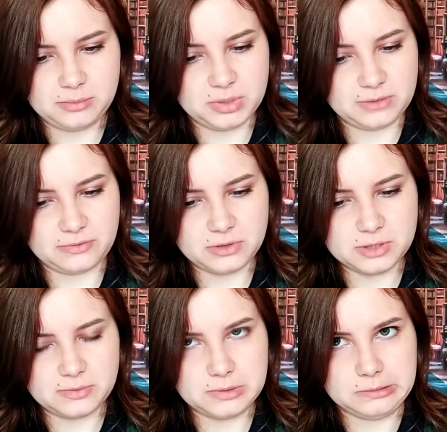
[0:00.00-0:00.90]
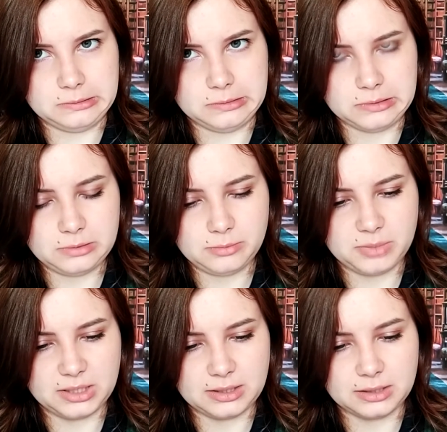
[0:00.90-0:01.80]
But the first one,
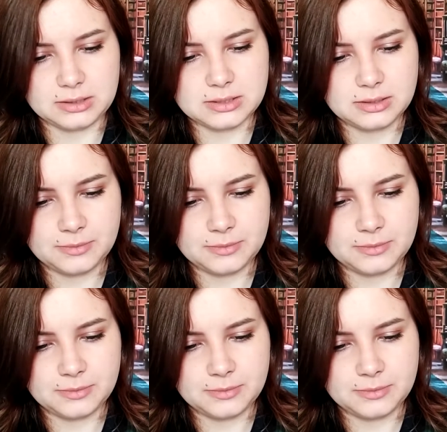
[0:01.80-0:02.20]
big yikes.